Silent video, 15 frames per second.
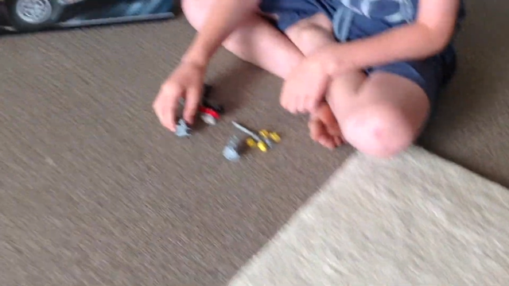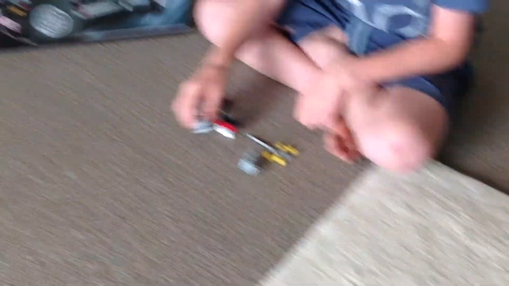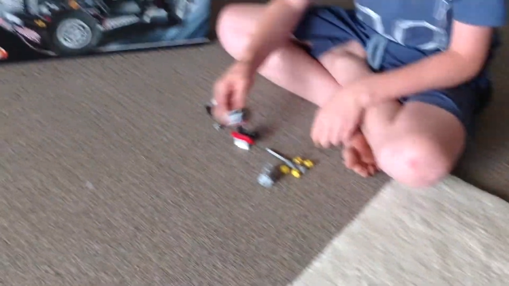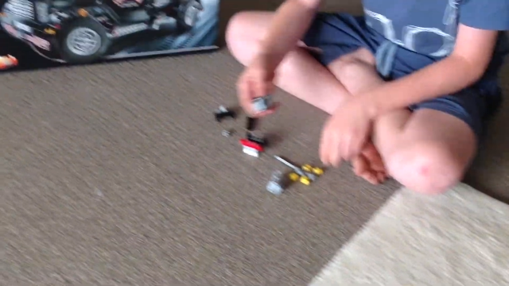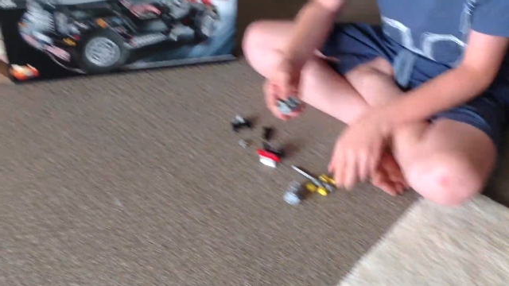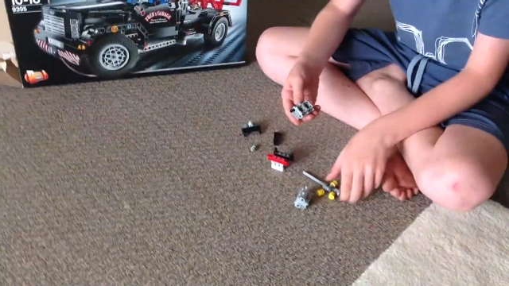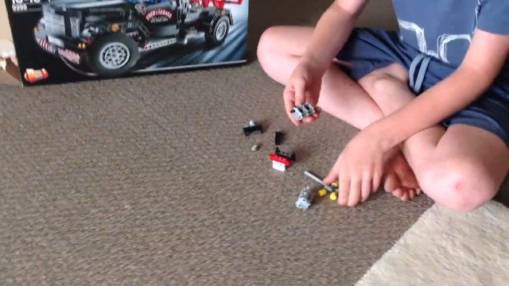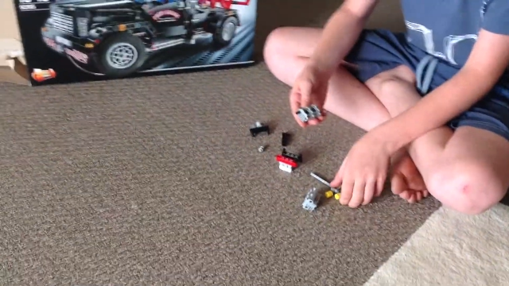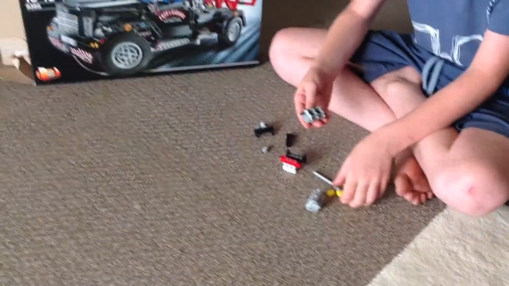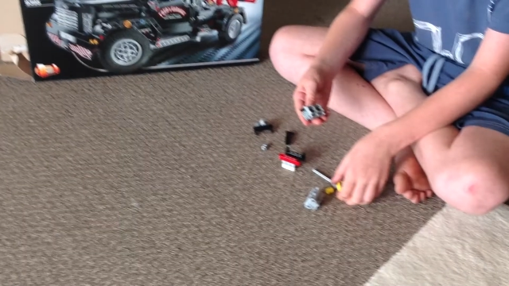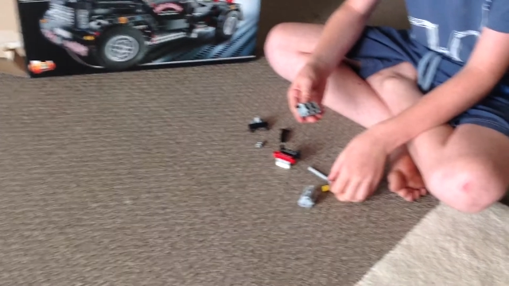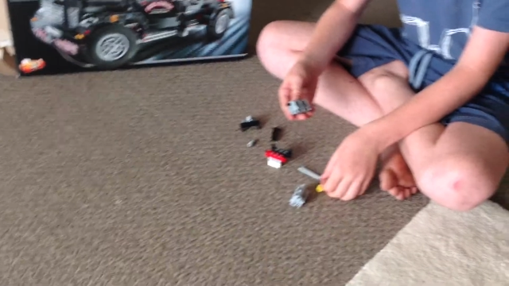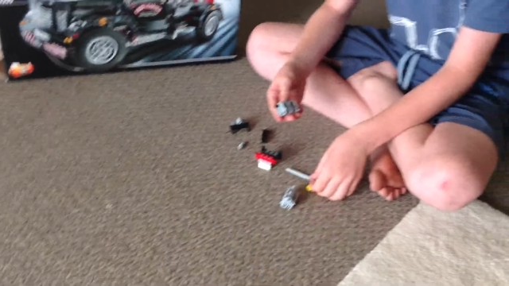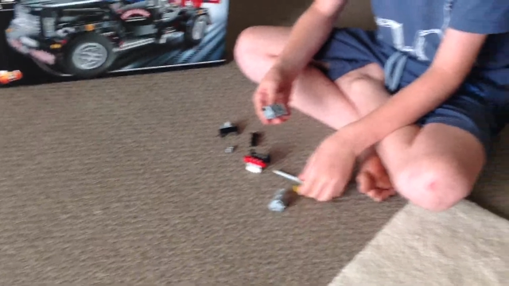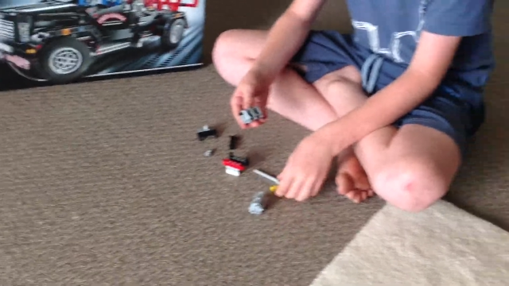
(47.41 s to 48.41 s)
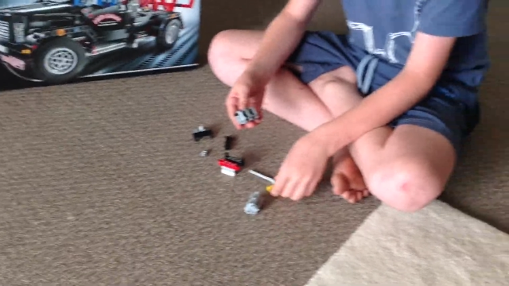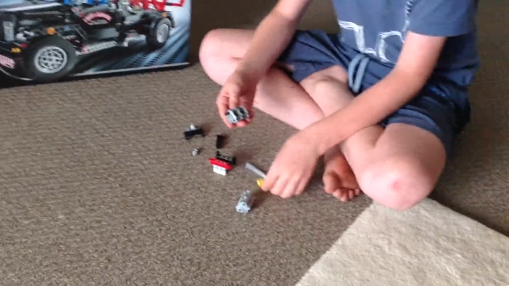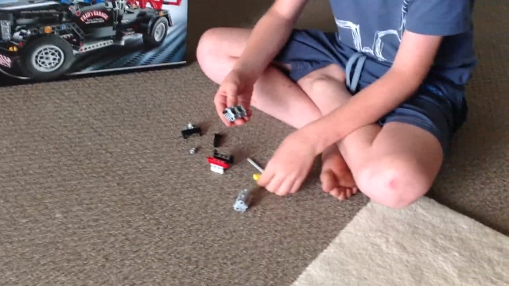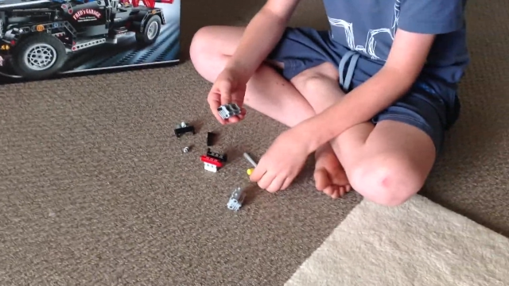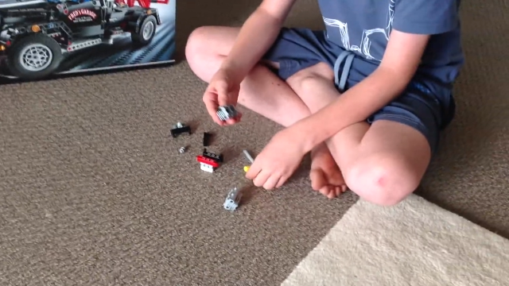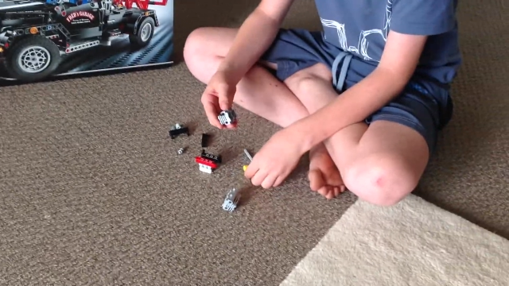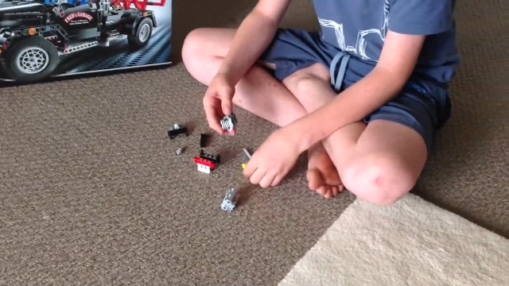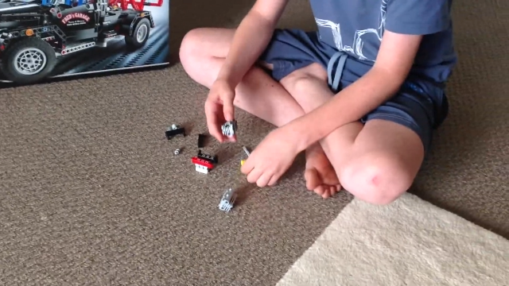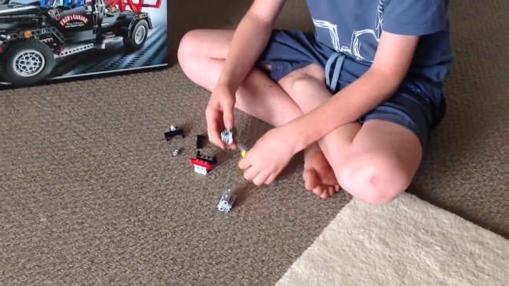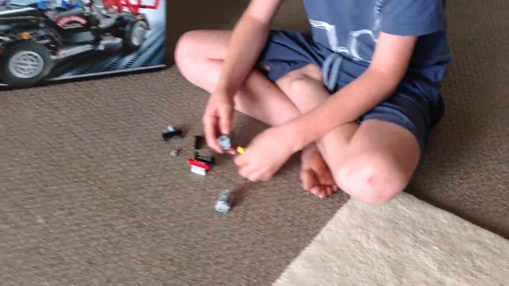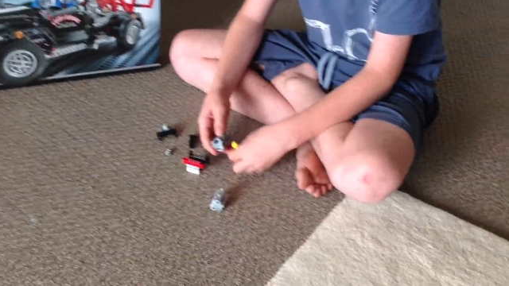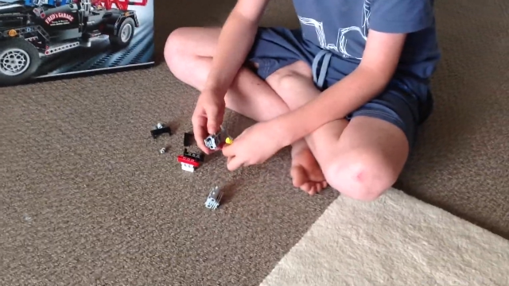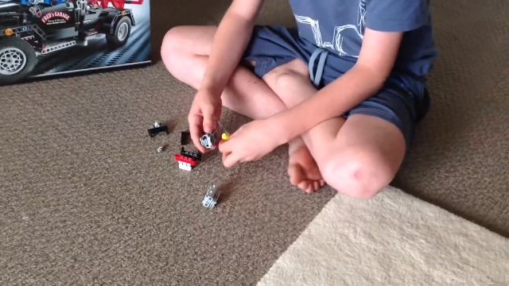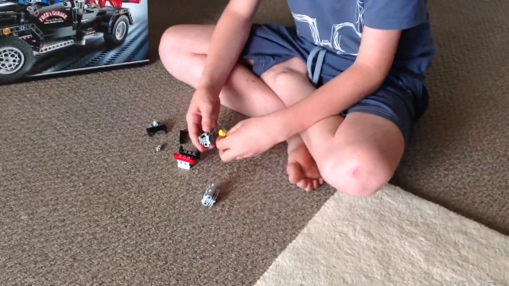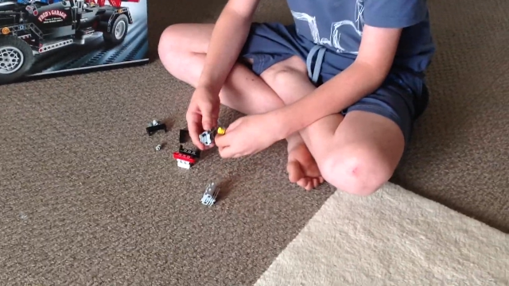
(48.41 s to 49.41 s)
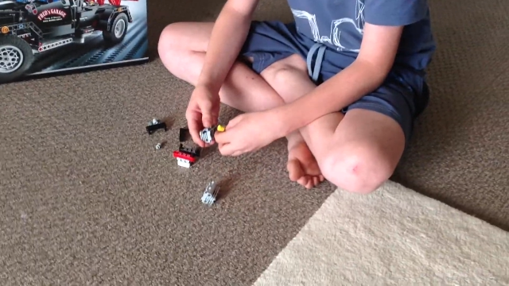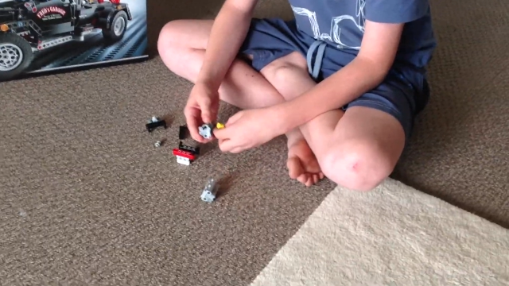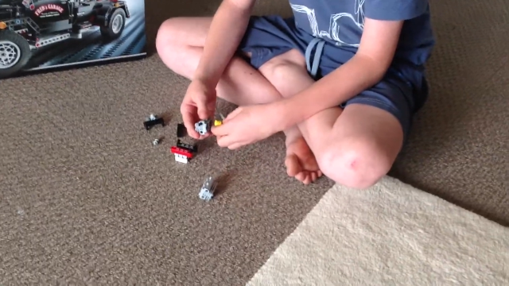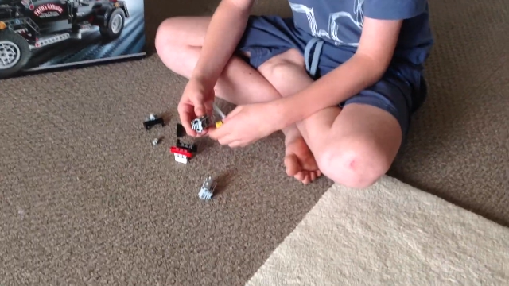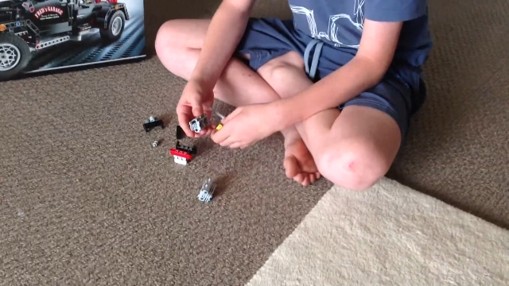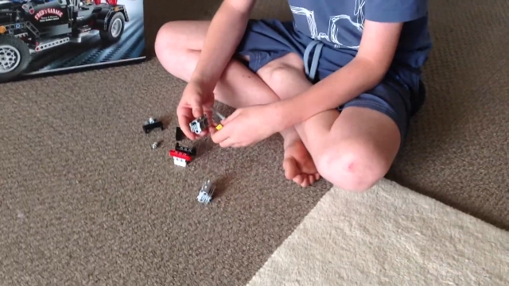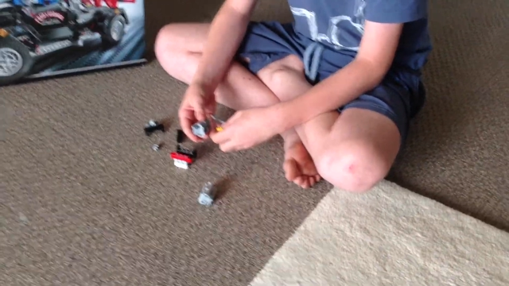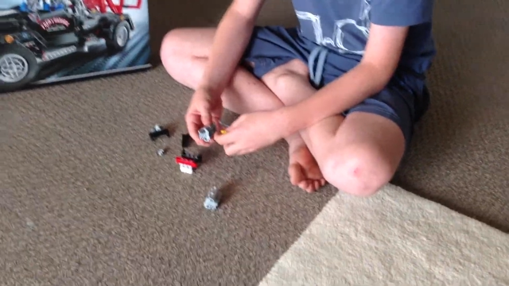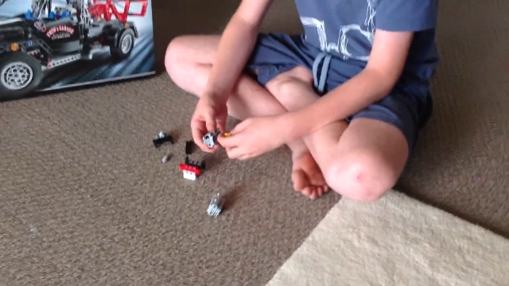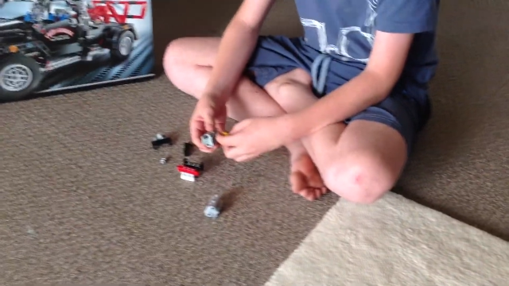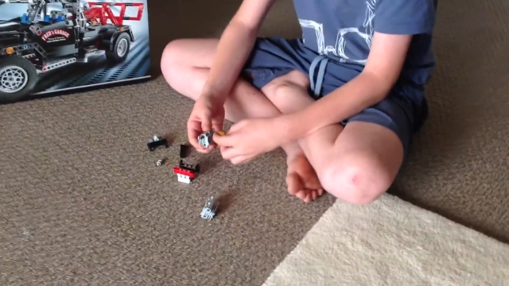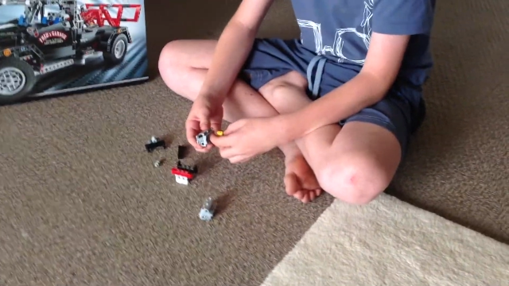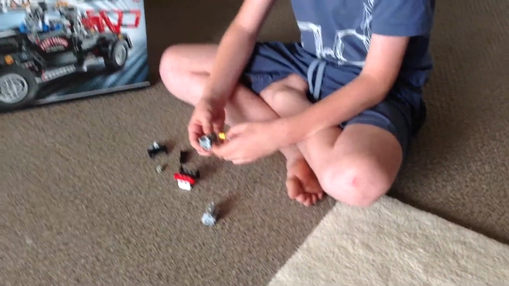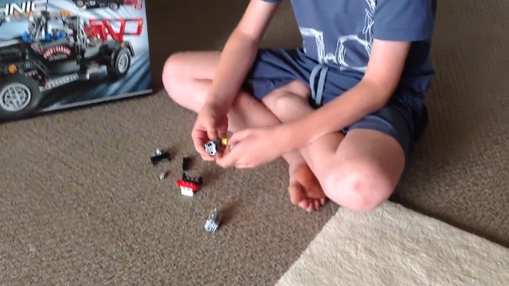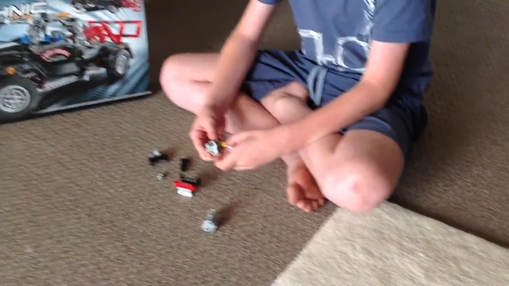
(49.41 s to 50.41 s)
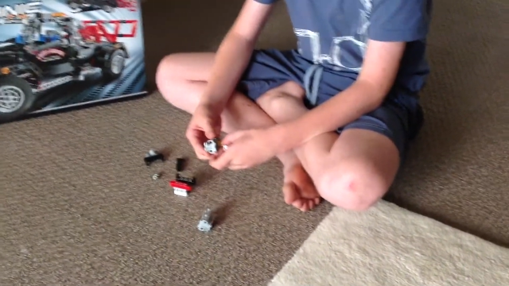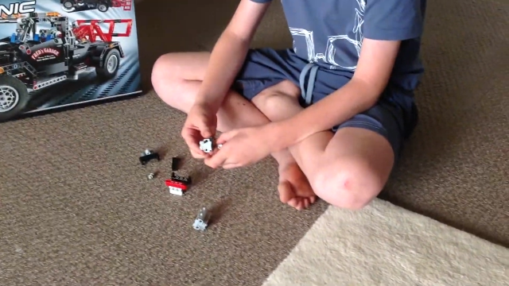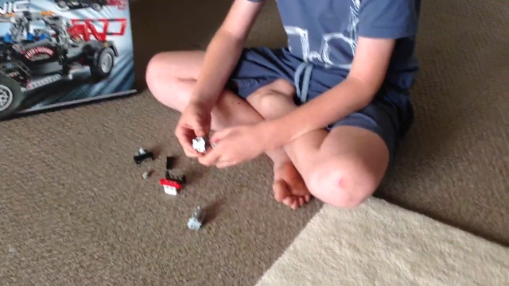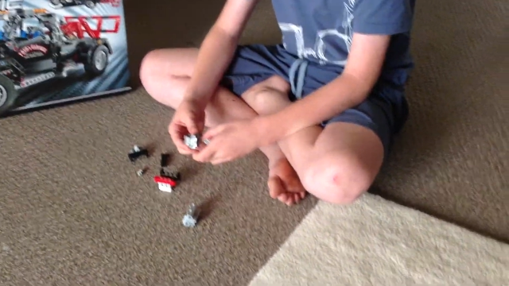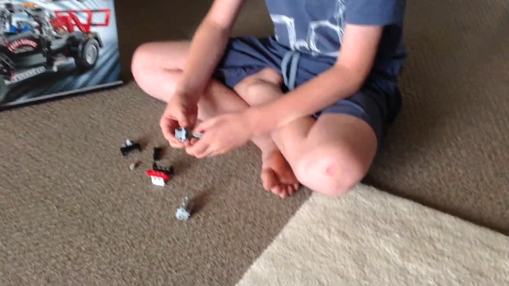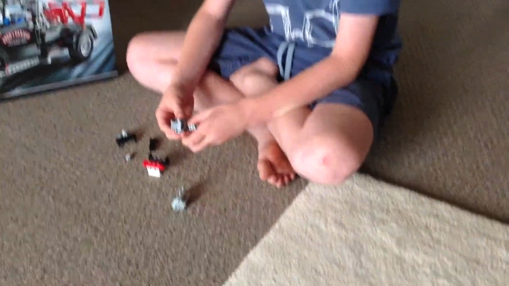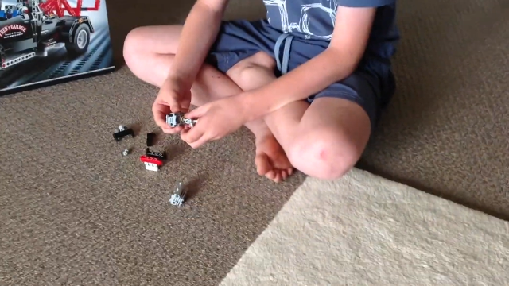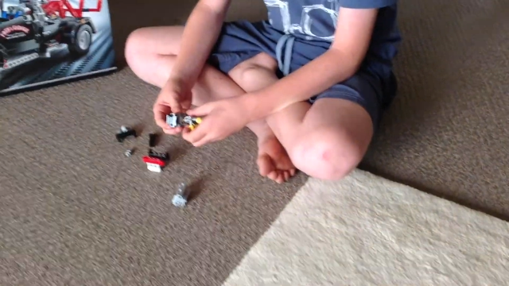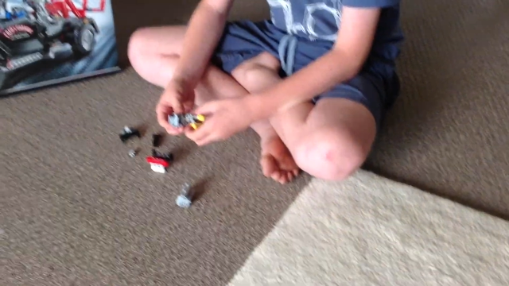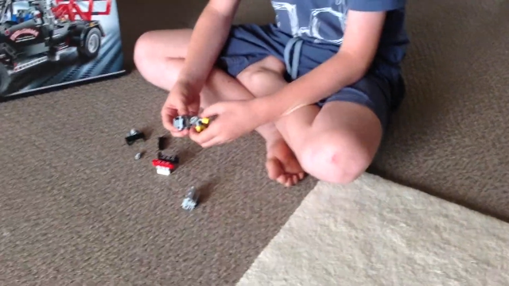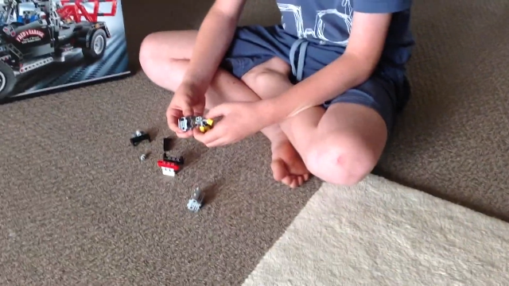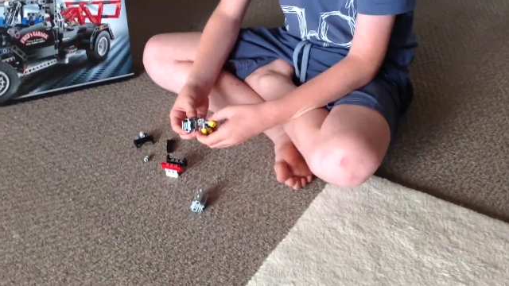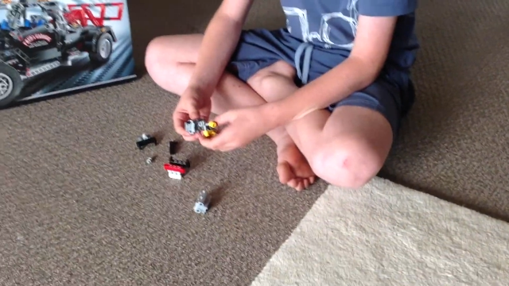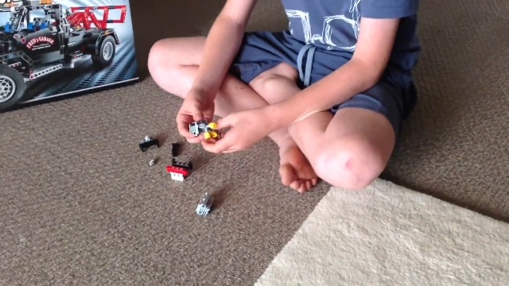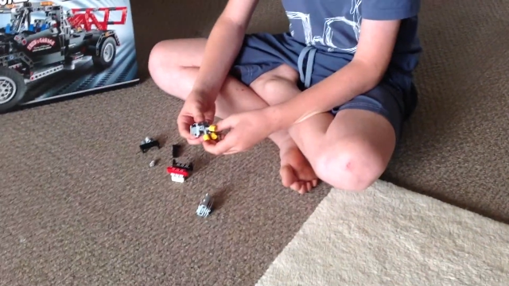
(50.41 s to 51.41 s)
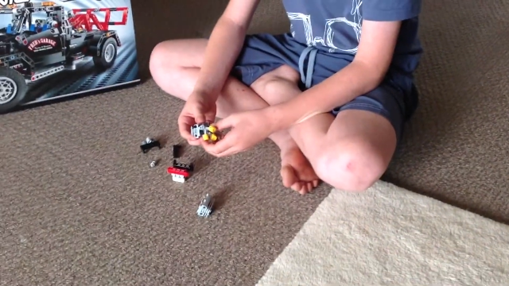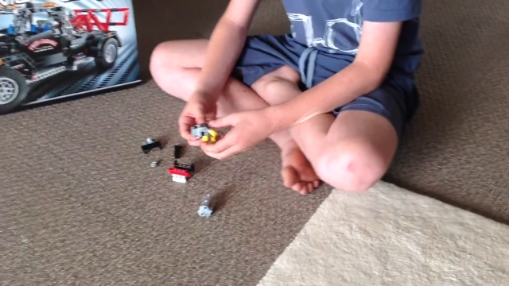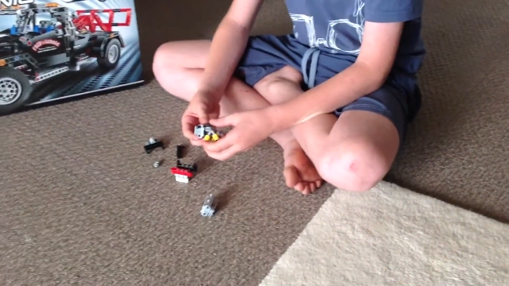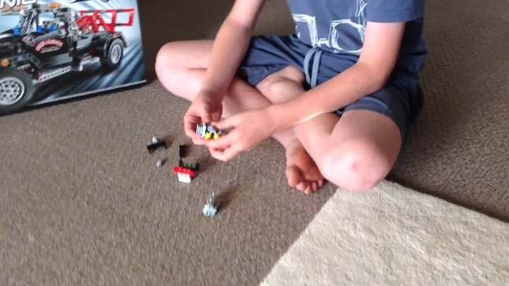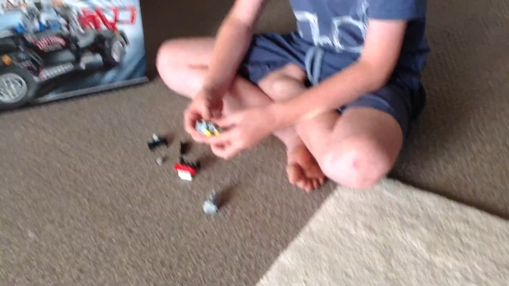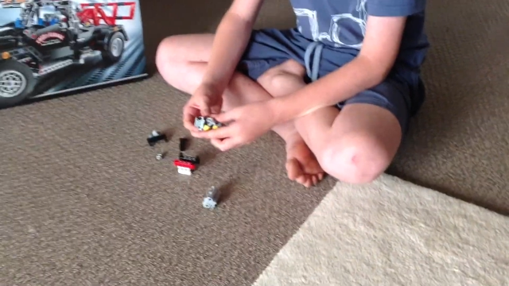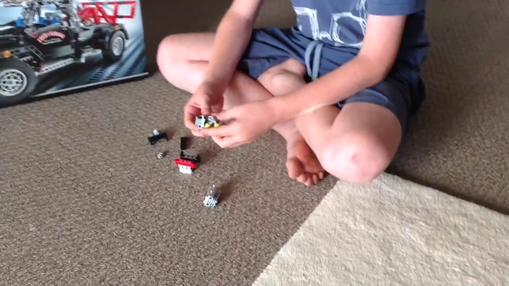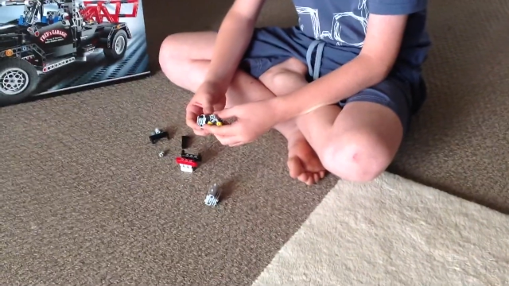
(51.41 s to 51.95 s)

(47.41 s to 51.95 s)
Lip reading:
[unreadable: no face in view]